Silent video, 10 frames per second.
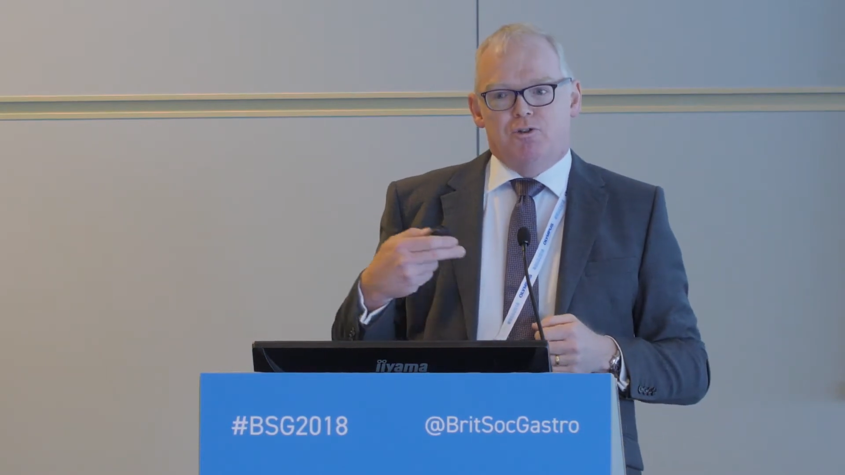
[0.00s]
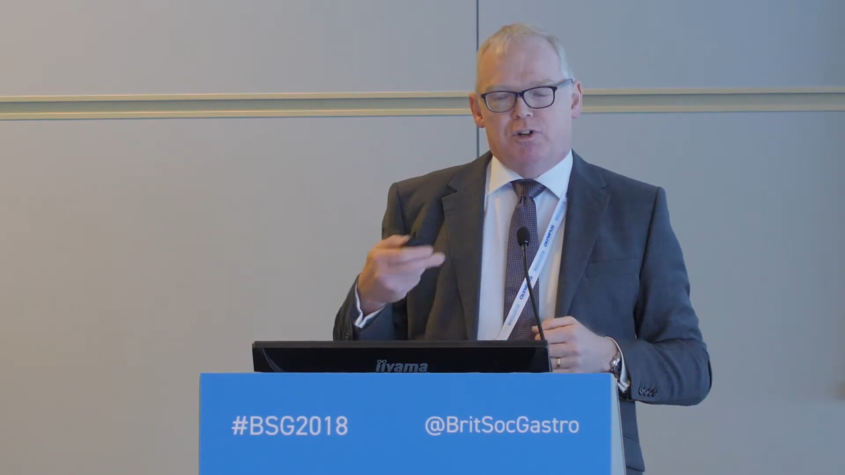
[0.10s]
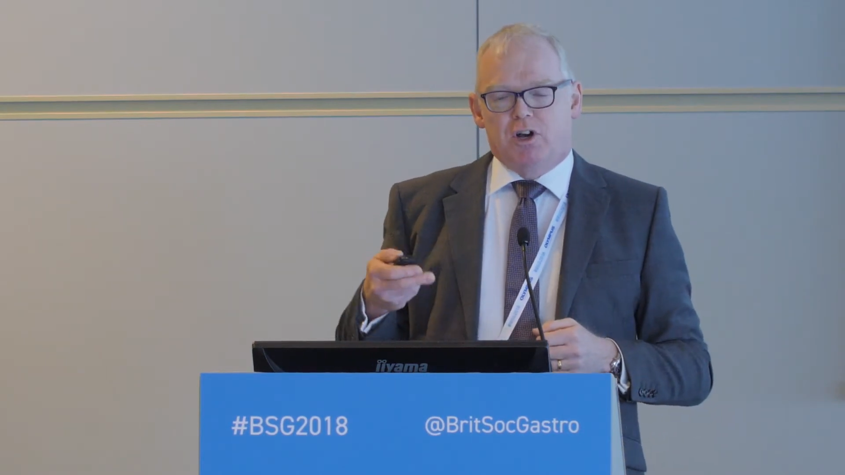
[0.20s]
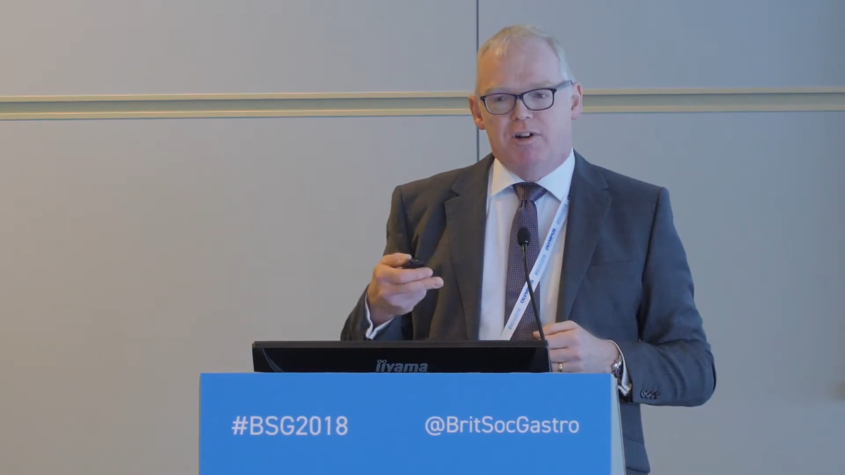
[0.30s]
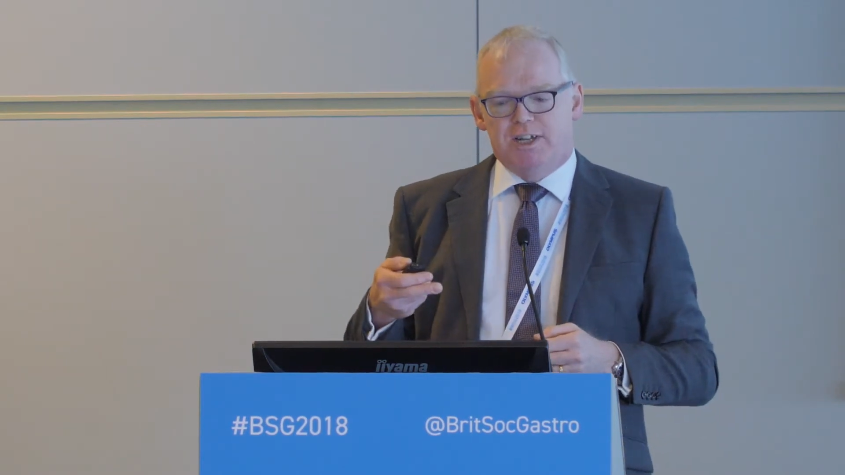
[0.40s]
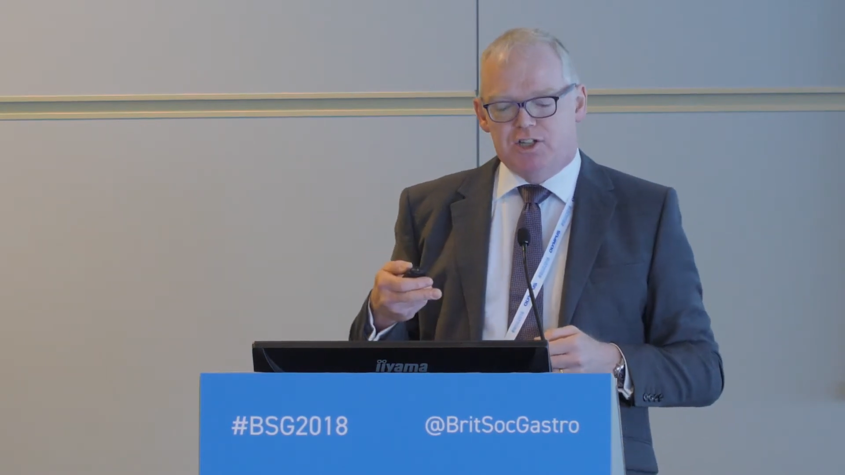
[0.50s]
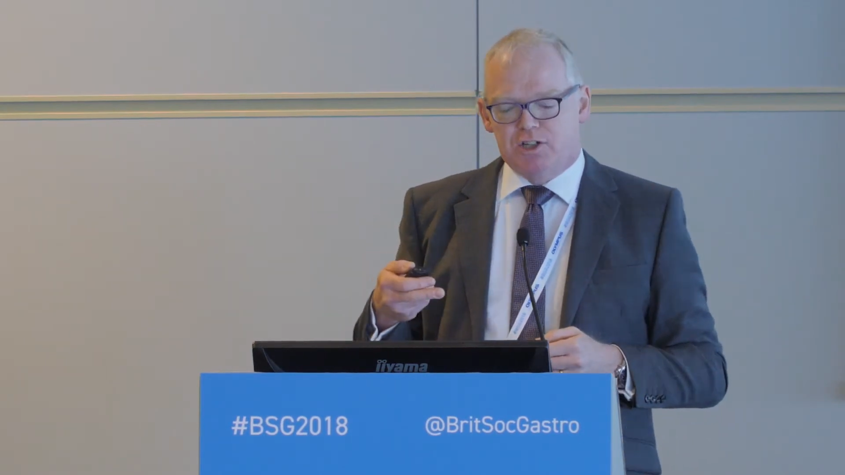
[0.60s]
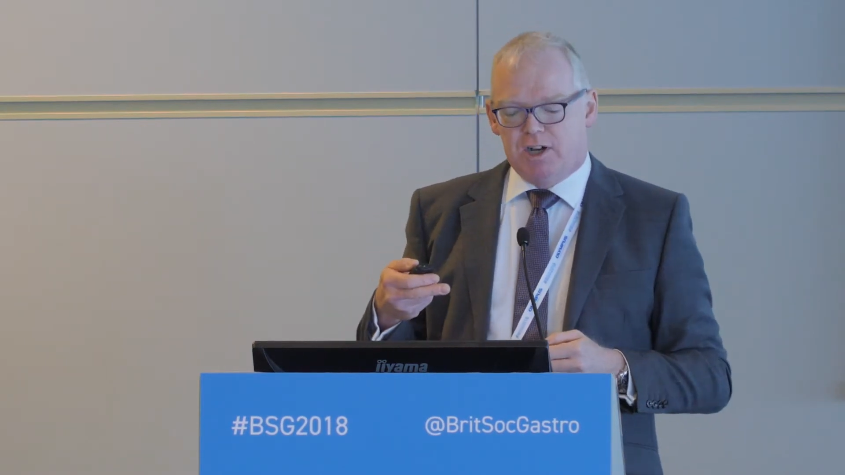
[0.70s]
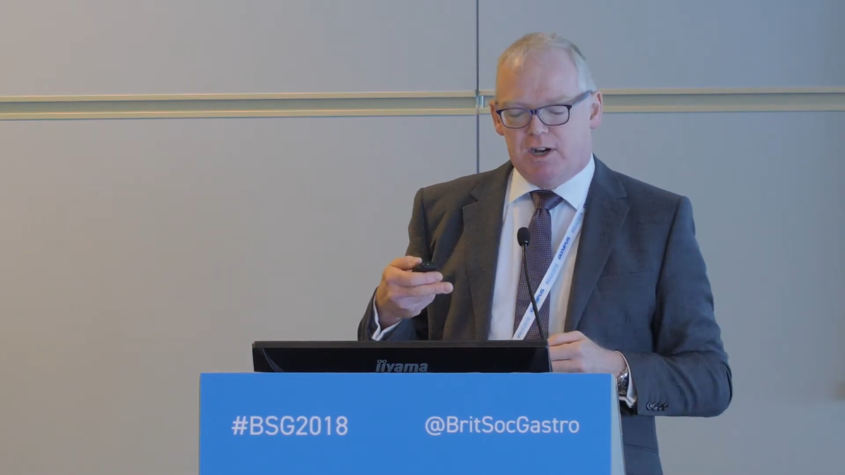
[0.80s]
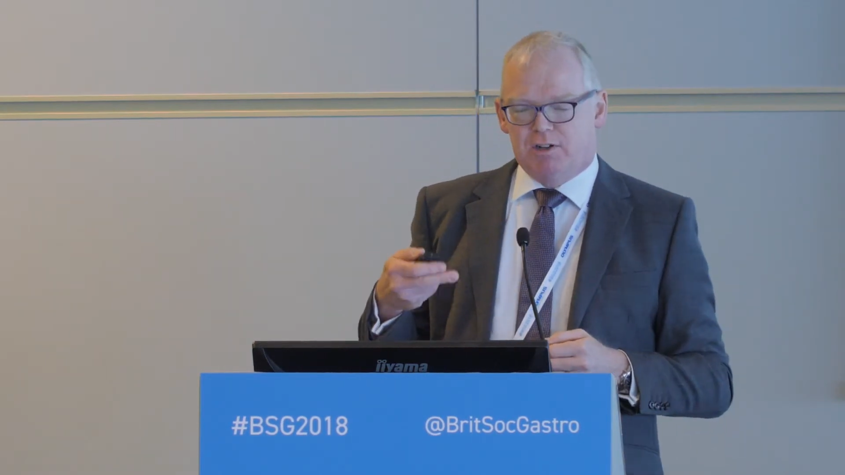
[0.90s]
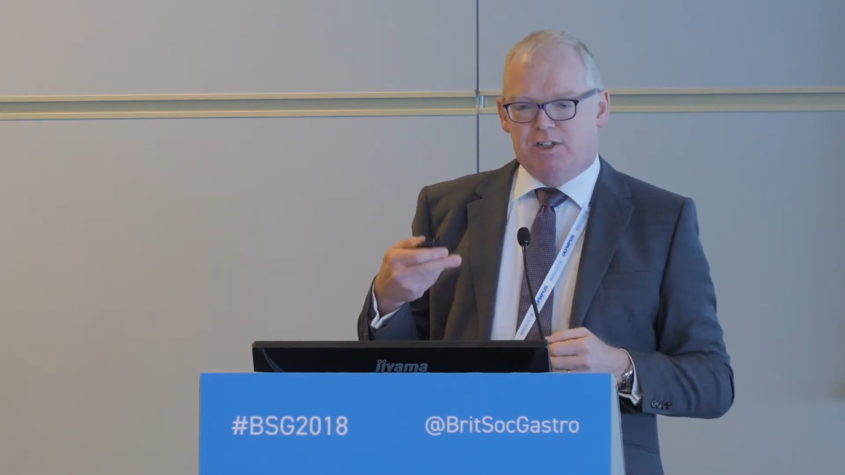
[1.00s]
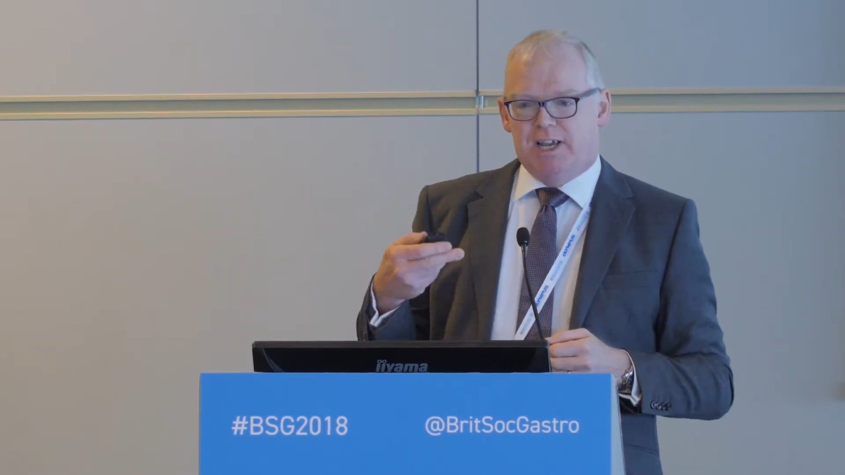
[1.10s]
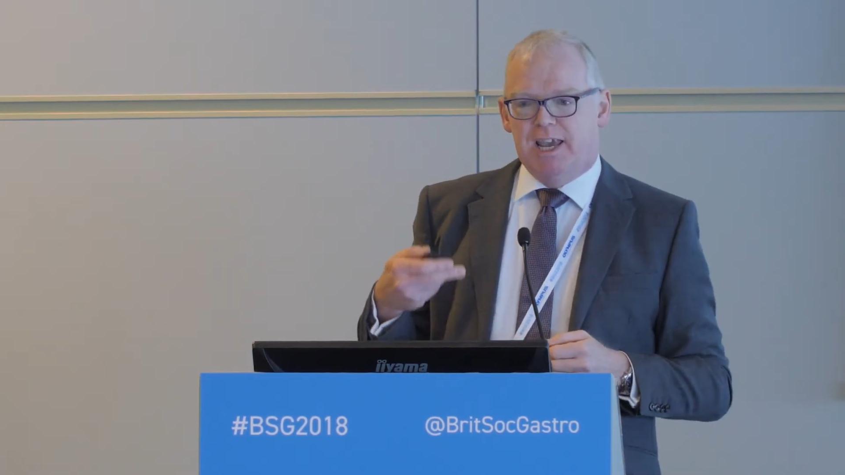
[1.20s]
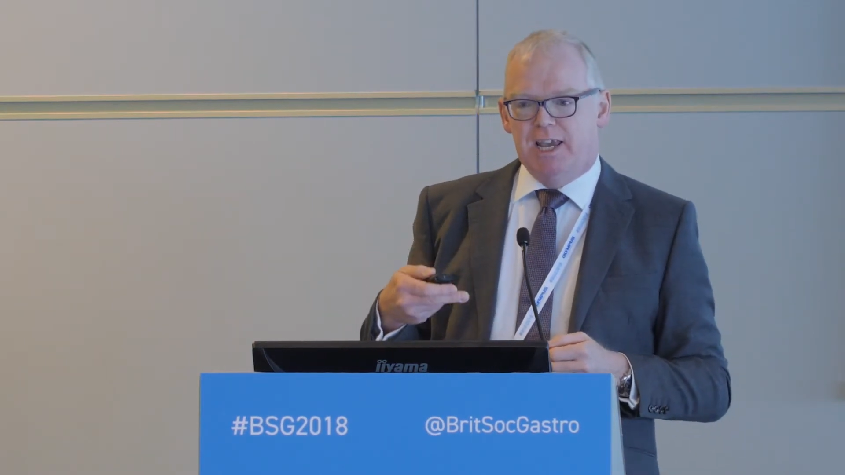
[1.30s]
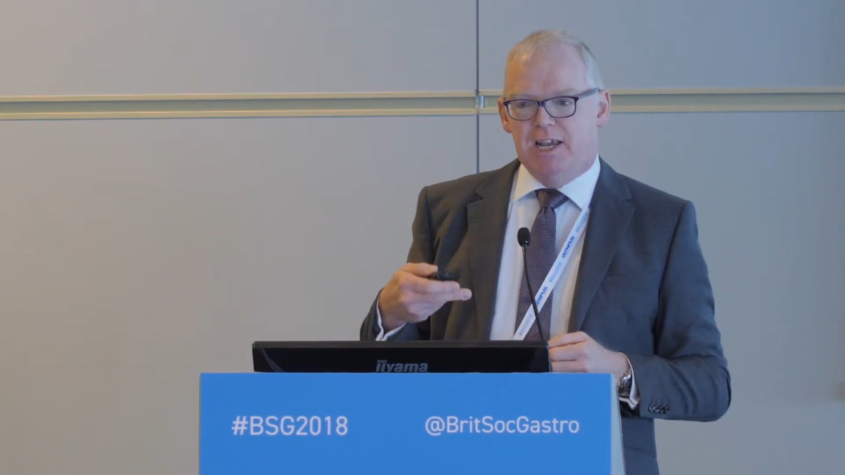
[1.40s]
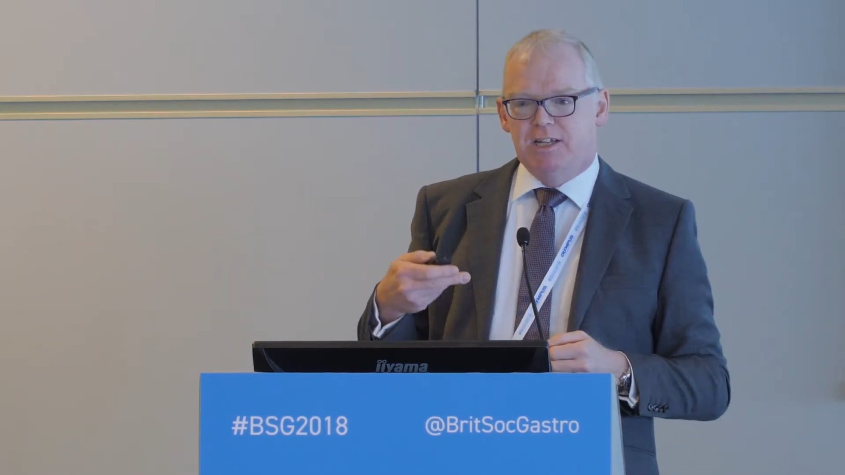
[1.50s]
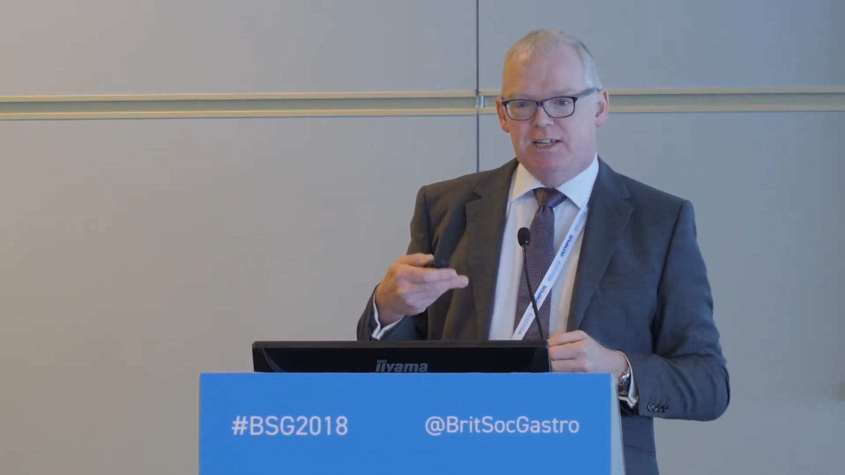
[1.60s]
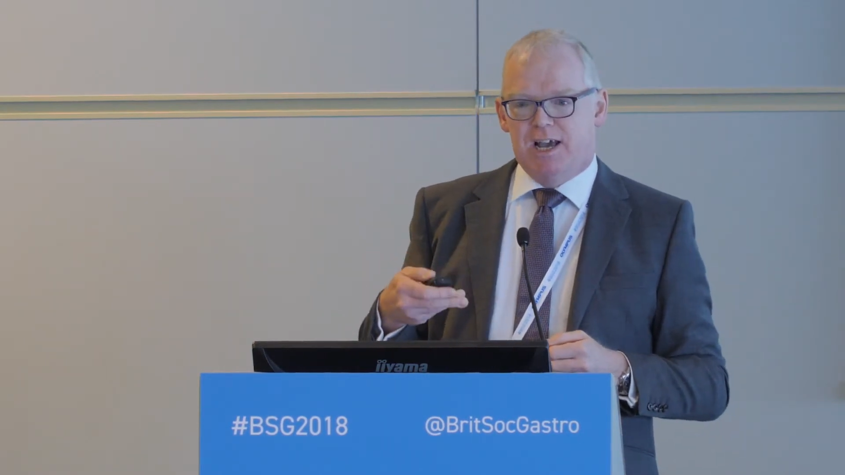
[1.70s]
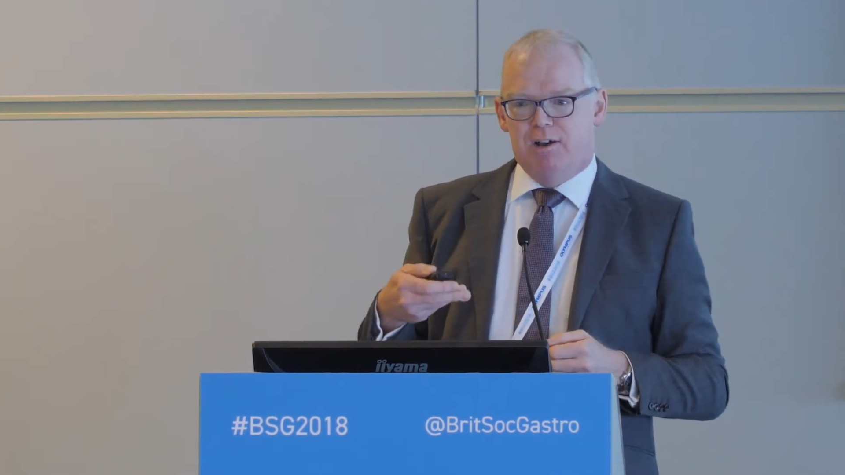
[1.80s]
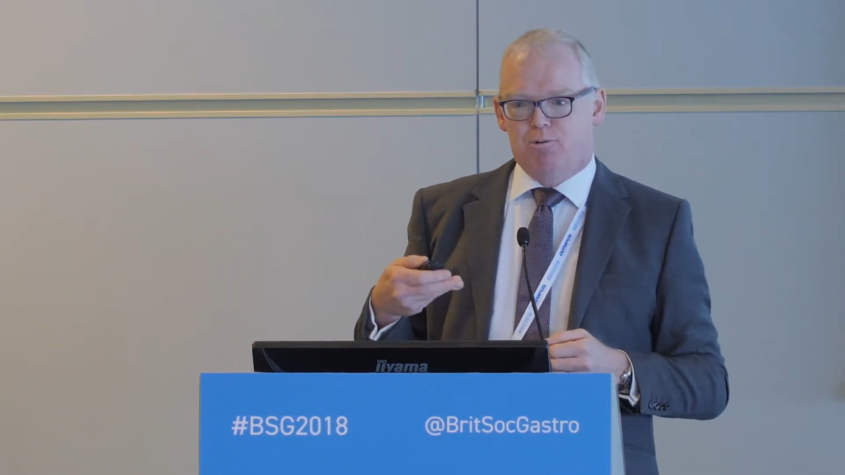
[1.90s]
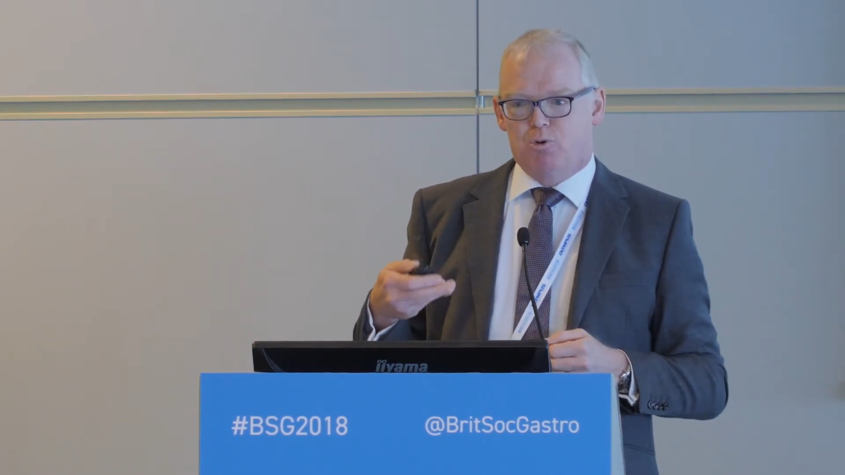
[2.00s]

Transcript: The college are keen to have